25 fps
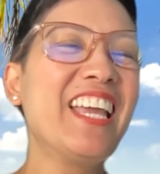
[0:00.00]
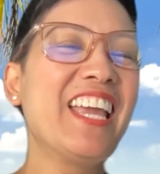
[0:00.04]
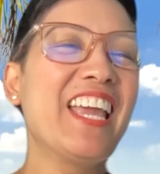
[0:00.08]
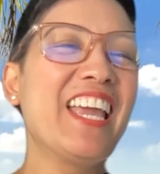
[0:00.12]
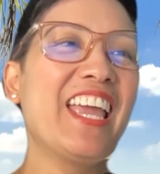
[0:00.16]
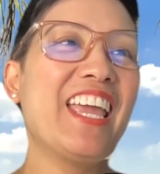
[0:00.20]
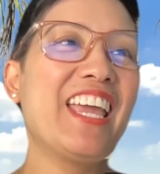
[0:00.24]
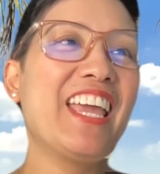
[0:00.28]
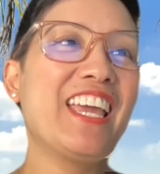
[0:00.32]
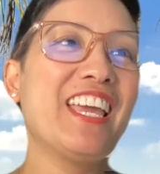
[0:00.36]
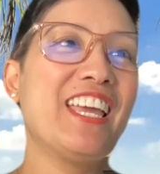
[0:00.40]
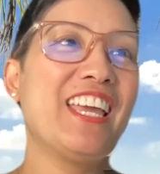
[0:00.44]

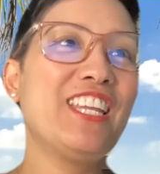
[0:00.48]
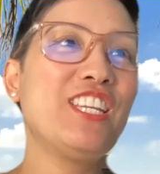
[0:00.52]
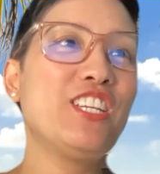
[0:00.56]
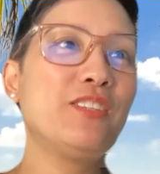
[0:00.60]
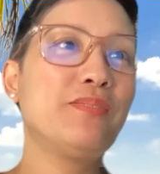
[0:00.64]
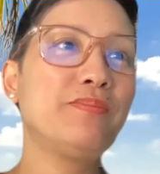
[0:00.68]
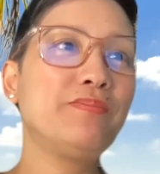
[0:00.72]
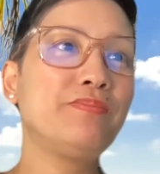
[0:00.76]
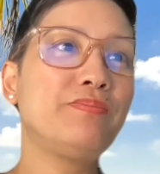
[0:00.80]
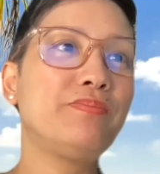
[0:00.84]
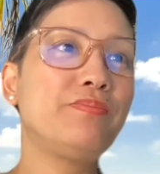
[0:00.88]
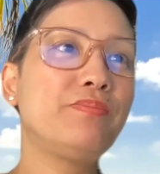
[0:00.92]
And
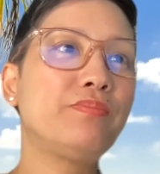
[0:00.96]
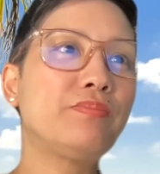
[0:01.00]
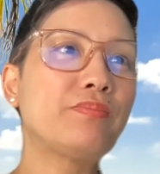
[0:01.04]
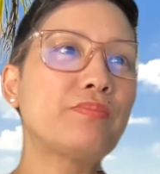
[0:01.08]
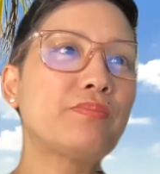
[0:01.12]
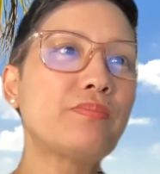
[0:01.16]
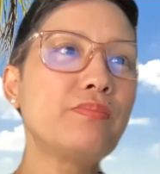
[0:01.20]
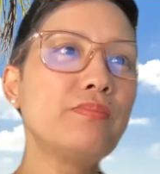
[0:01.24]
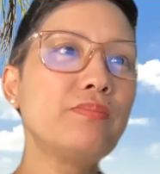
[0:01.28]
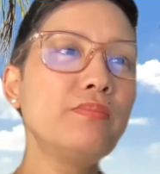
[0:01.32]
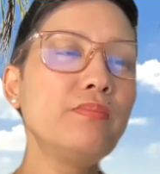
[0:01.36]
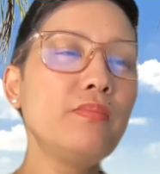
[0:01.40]

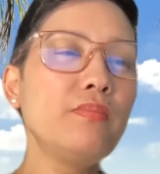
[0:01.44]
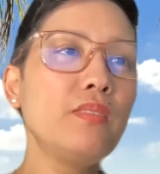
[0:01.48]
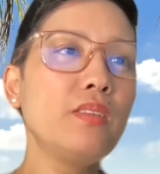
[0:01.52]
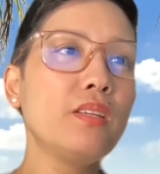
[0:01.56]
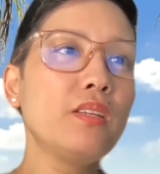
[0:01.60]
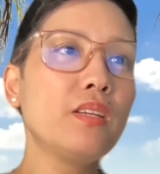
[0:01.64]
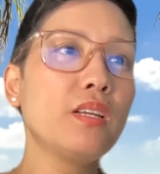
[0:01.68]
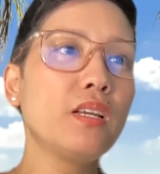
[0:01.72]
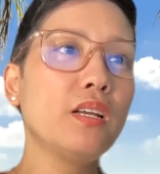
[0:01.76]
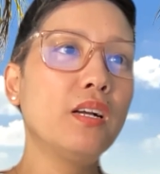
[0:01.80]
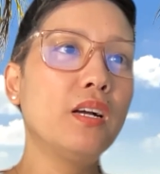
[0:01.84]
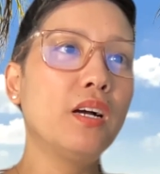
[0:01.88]

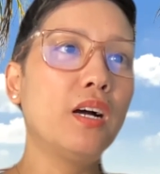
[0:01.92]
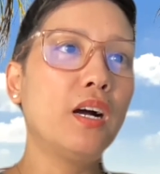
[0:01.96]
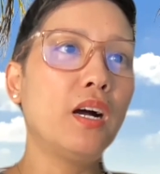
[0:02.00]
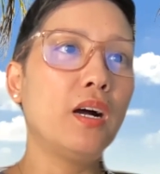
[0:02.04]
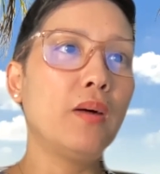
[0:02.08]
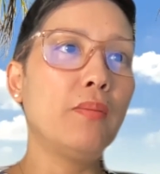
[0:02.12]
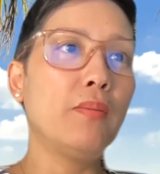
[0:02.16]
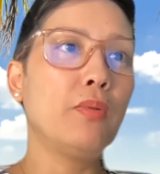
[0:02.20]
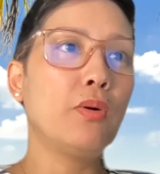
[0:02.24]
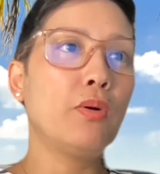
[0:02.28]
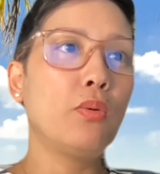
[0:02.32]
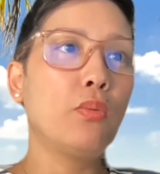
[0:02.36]

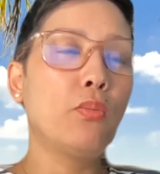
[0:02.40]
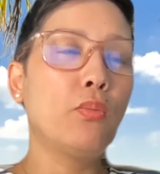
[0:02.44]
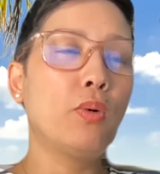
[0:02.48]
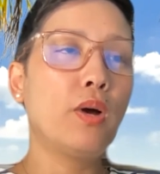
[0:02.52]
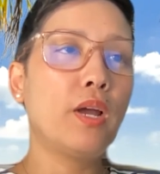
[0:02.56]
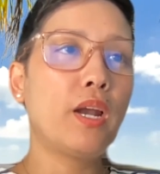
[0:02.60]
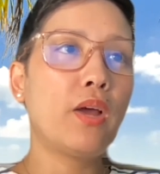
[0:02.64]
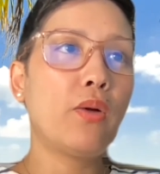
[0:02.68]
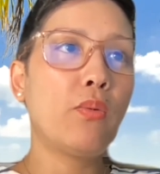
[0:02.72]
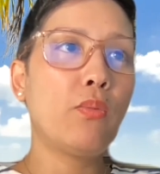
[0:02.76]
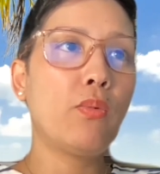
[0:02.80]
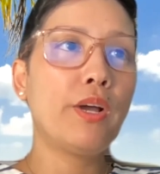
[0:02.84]
what
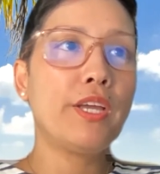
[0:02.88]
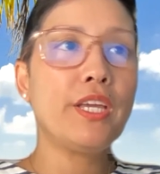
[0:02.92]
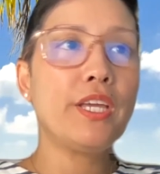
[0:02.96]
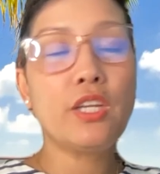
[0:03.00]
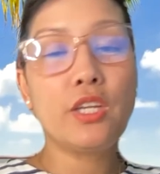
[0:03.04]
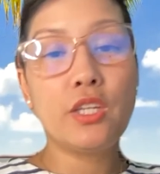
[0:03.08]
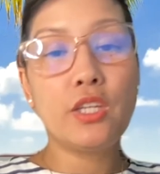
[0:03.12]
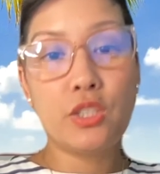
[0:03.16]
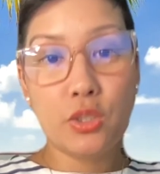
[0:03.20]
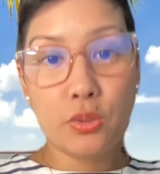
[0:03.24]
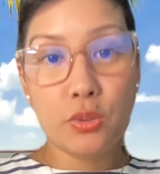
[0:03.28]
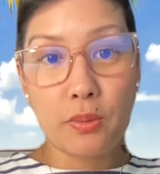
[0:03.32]
I want you
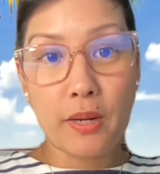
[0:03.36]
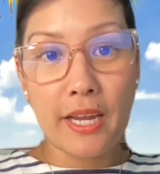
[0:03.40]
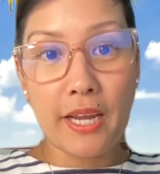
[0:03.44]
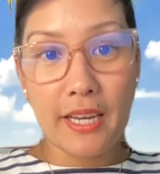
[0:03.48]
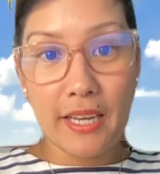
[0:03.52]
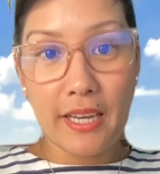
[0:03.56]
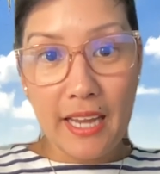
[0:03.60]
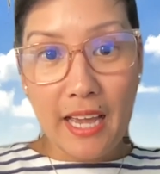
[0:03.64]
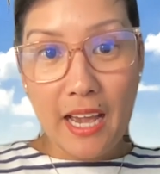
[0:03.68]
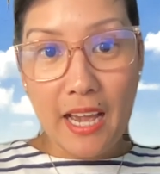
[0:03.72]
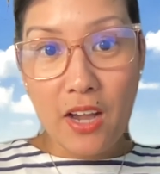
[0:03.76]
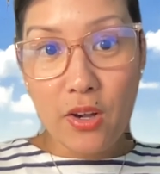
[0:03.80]
to do right
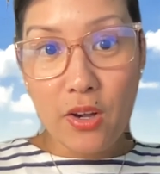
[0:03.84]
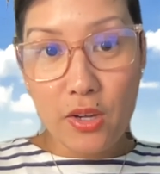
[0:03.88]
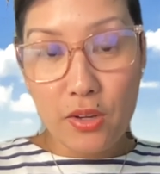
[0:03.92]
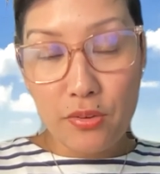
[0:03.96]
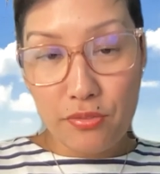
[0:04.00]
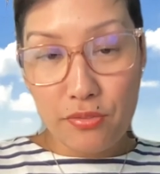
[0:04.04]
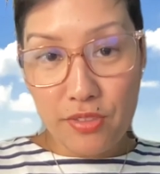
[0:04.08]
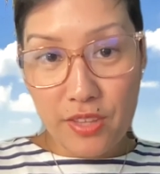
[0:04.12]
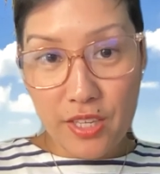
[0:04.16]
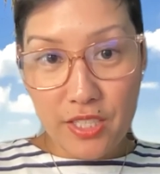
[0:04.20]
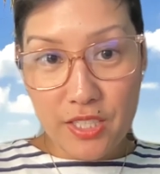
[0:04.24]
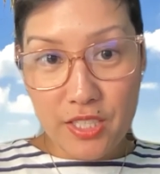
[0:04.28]
now,
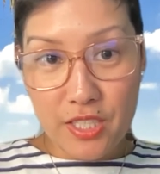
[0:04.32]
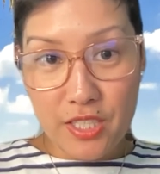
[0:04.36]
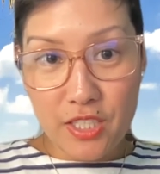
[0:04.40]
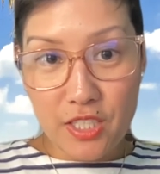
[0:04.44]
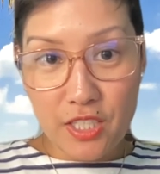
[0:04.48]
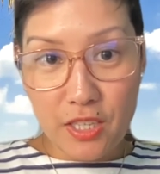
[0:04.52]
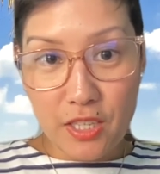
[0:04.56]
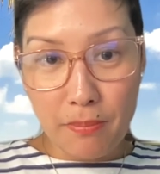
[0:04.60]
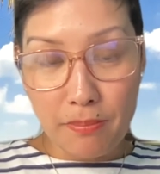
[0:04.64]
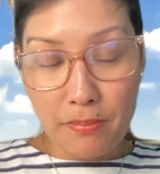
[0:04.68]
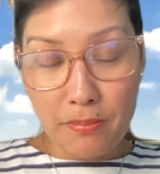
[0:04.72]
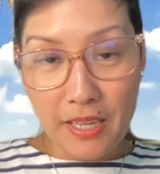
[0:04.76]
if this is
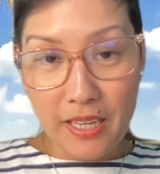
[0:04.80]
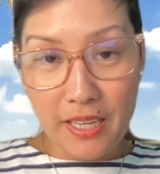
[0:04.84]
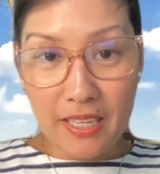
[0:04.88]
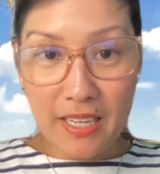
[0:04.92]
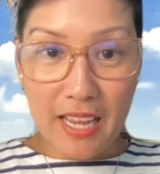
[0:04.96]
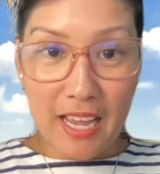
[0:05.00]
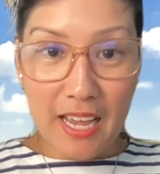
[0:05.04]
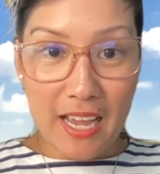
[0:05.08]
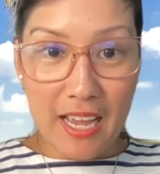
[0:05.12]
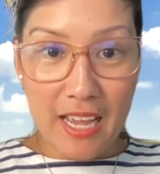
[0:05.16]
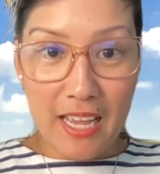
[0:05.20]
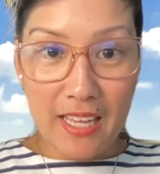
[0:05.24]
something
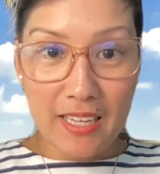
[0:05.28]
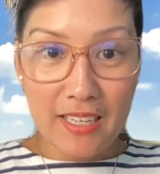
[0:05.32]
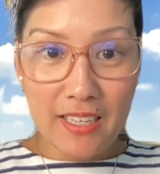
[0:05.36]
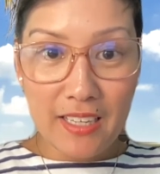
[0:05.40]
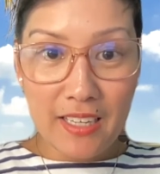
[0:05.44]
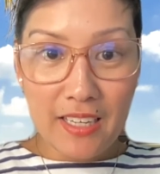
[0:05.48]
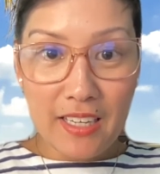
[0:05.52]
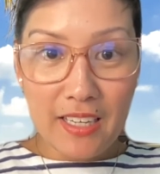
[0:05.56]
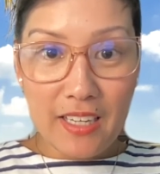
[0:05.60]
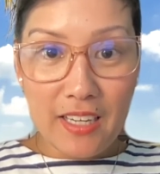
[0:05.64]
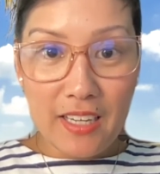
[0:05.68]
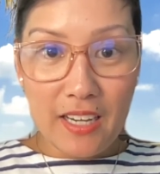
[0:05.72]
that
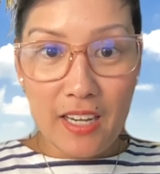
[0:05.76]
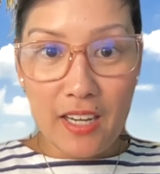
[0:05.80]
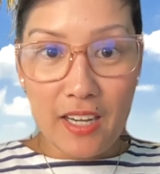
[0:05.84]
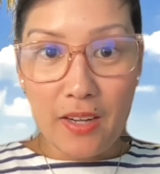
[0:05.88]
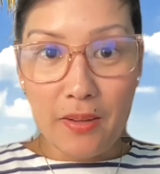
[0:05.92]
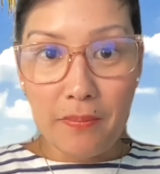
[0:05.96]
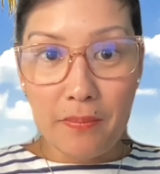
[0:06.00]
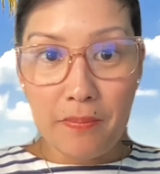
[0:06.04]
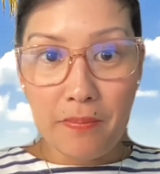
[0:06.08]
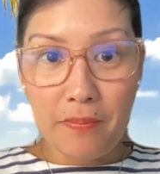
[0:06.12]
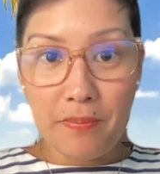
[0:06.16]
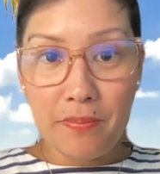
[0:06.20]

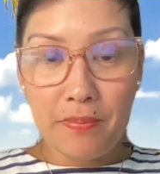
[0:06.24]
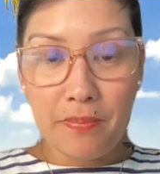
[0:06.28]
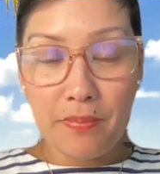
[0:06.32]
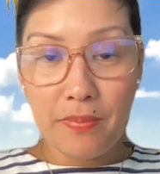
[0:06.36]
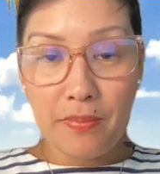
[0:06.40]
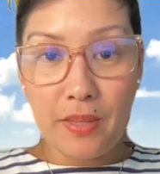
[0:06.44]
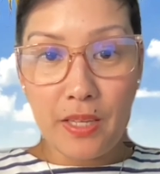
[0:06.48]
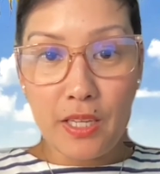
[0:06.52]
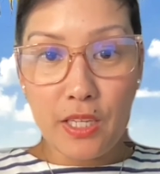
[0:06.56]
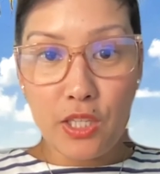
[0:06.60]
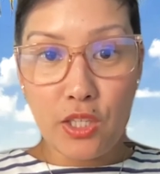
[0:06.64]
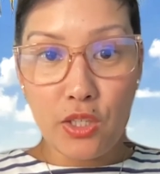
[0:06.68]

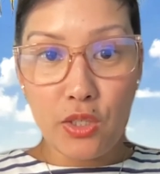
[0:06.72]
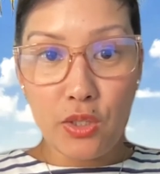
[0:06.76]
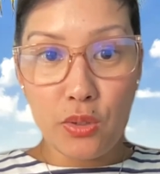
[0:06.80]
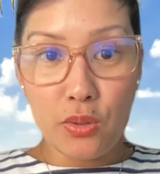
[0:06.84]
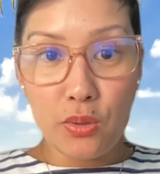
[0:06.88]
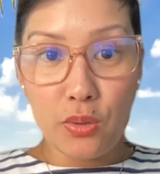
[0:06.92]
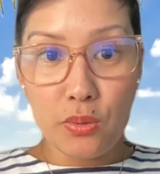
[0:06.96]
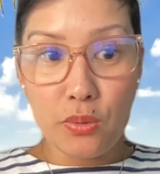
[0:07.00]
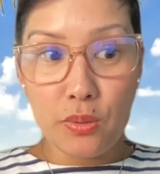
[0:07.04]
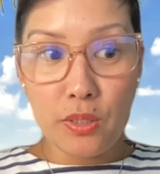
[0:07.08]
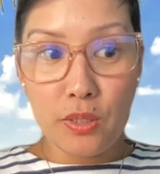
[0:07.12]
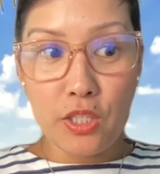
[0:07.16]

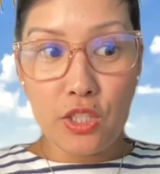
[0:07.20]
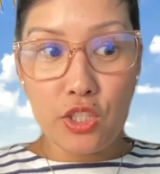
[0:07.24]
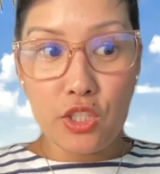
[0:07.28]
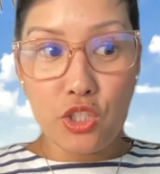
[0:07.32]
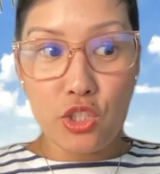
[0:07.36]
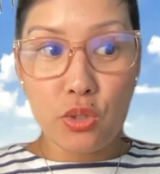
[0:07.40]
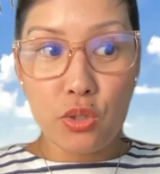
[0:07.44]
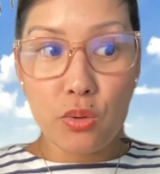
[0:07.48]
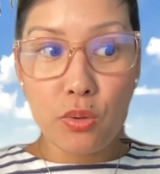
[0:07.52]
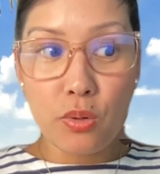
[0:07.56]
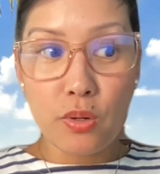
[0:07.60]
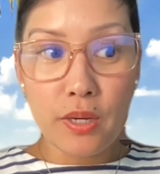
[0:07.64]
you
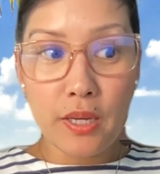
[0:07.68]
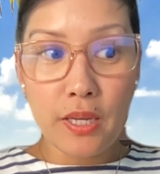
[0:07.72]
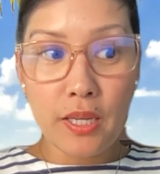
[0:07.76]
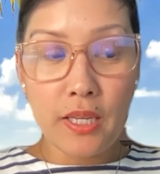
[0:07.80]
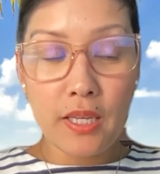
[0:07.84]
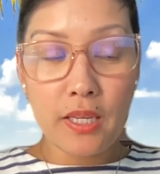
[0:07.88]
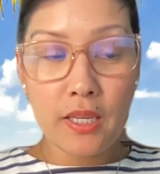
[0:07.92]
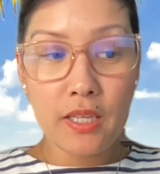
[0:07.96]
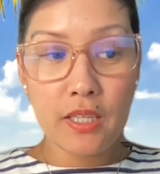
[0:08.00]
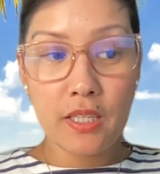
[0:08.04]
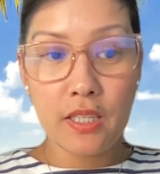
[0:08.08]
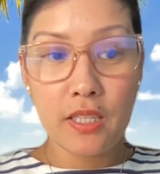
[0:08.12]

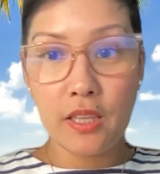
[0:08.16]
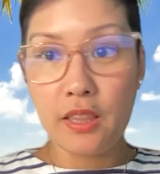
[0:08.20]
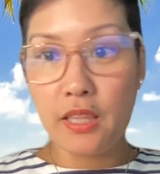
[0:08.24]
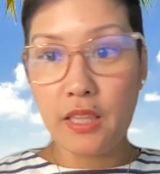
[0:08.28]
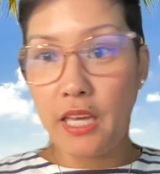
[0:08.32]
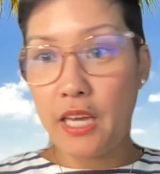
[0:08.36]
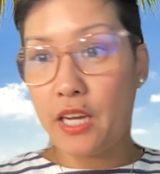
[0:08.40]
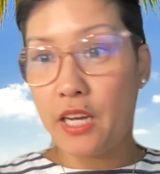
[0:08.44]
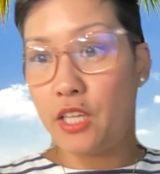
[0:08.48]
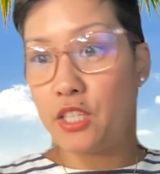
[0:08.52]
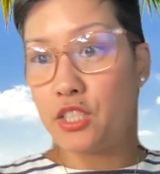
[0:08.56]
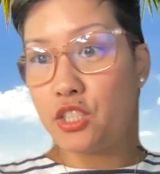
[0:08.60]
enjoy,
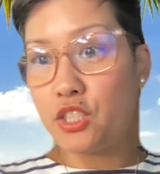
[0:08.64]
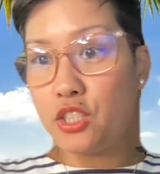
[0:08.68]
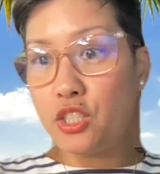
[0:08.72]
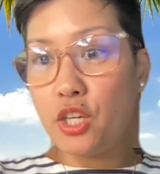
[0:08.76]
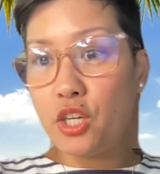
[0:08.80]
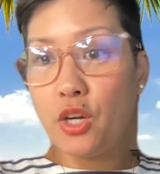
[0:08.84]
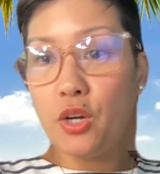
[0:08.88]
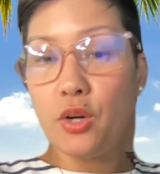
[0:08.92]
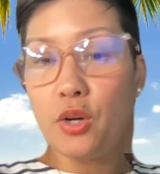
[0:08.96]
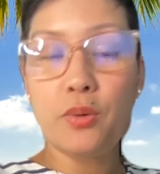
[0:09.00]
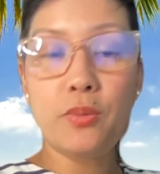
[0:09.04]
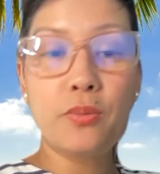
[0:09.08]
let us
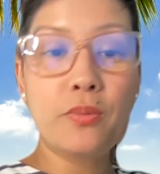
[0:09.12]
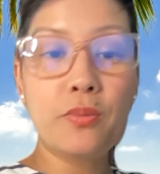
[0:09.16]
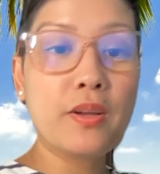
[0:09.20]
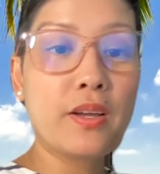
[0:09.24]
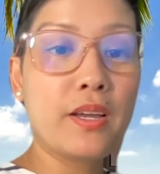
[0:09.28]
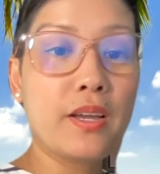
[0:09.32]
know.